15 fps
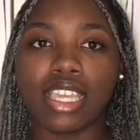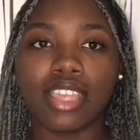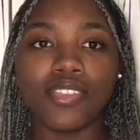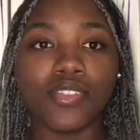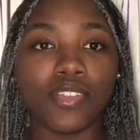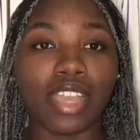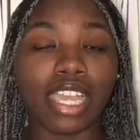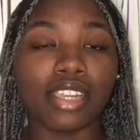
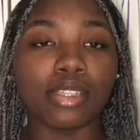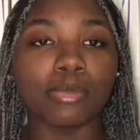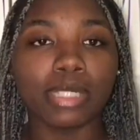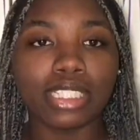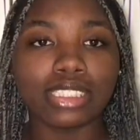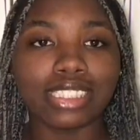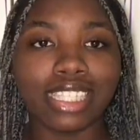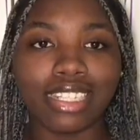
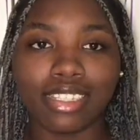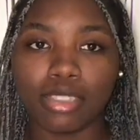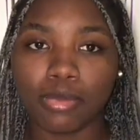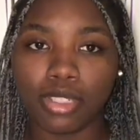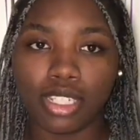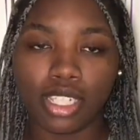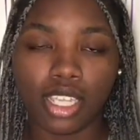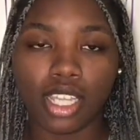environment at a
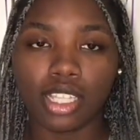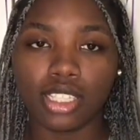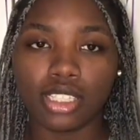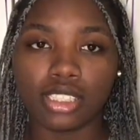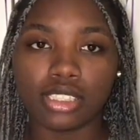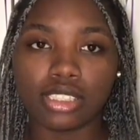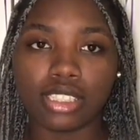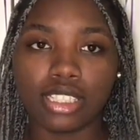community
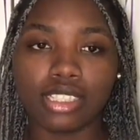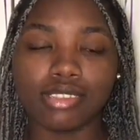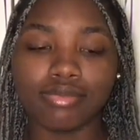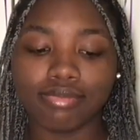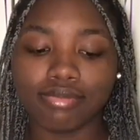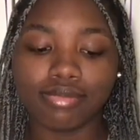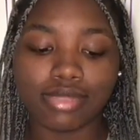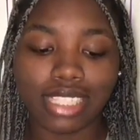college,
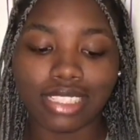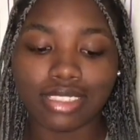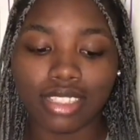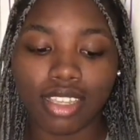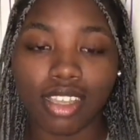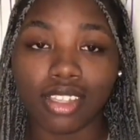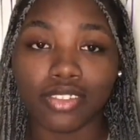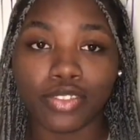and that's a
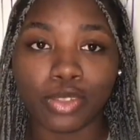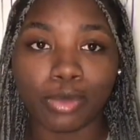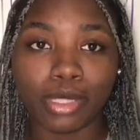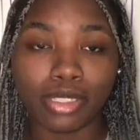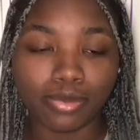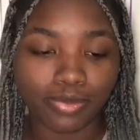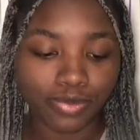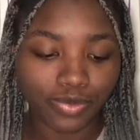con for
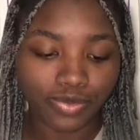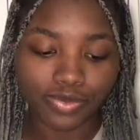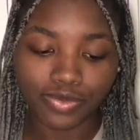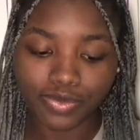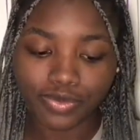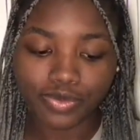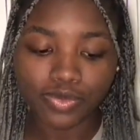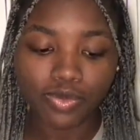me.
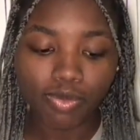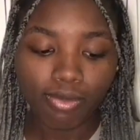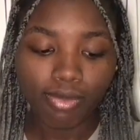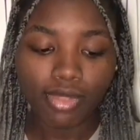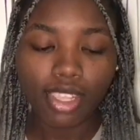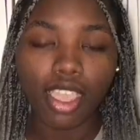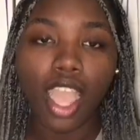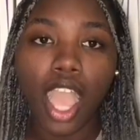
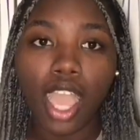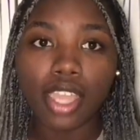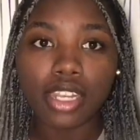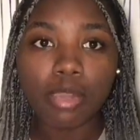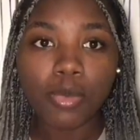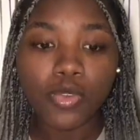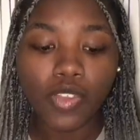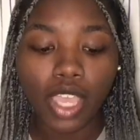
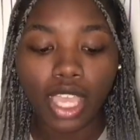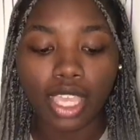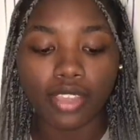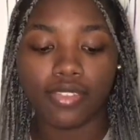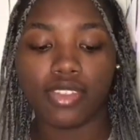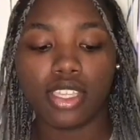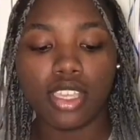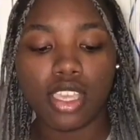Number five,